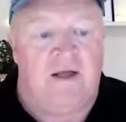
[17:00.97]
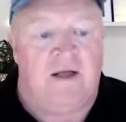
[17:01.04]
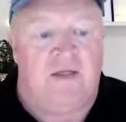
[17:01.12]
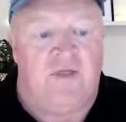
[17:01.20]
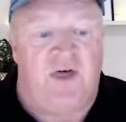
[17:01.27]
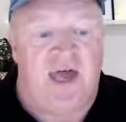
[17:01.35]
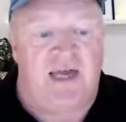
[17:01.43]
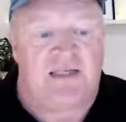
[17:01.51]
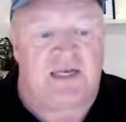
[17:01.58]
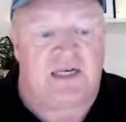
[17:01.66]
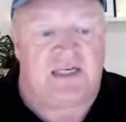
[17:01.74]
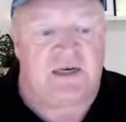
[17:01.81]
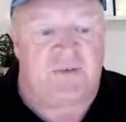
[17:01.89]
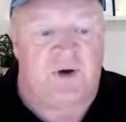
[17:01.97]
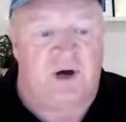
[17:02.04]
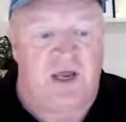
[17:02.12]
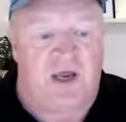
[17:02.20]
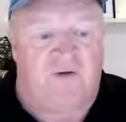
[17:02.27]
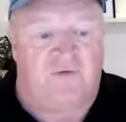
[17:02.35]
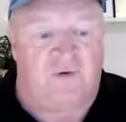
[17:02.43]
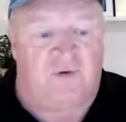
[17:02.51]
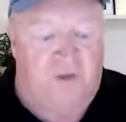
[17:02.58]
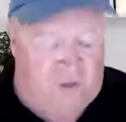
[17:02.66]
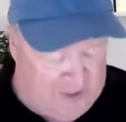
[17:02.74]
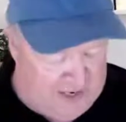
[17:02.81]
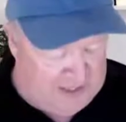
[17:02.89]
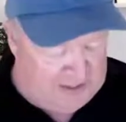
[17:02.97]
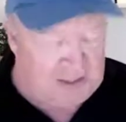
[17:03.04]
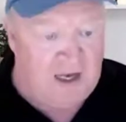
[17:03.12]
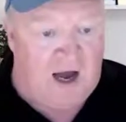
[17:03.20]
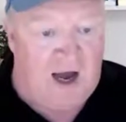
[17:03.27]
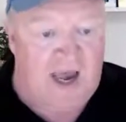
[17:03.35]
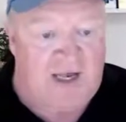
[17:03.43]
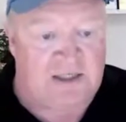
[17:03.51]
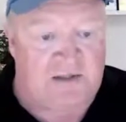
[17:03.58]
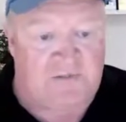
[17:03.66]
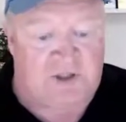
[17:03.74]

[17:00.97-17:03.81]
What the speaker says: there's a summary of all the things that I asked them to